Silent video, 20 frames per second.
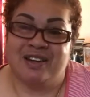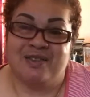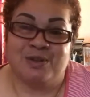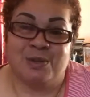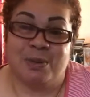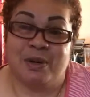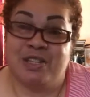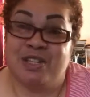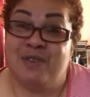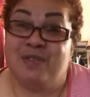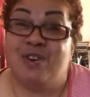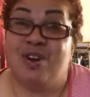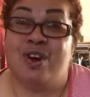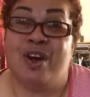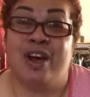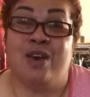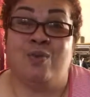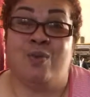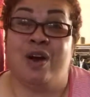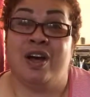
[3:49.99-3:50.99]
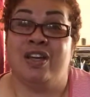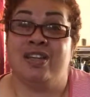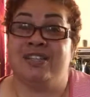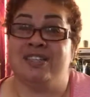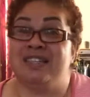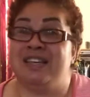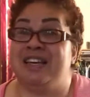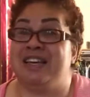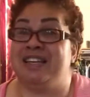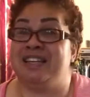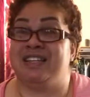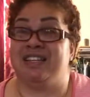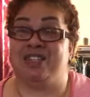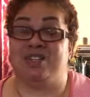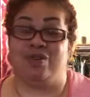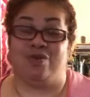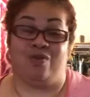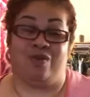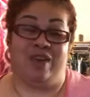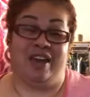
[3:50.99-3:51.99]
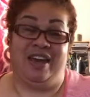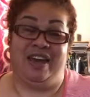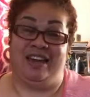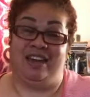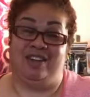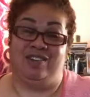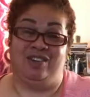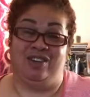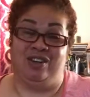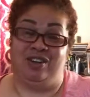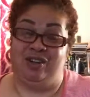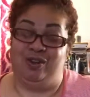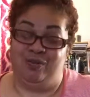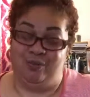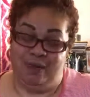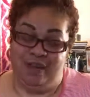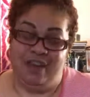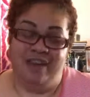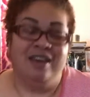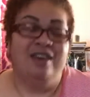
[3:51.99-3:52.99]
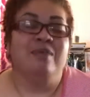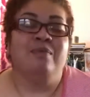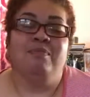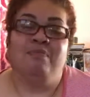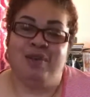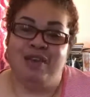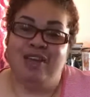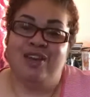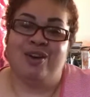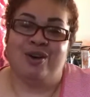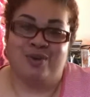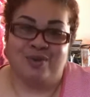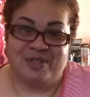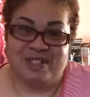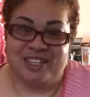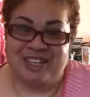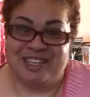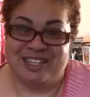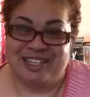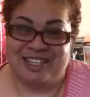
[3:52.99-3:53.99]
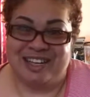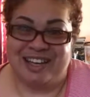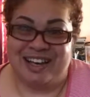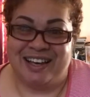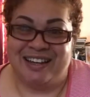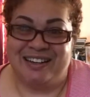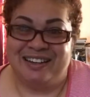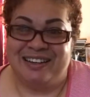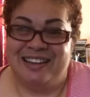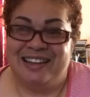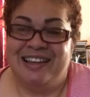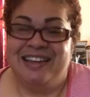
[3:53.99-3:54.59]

especially if you're NYC and it's gray and gloomy. Be your own sunshine.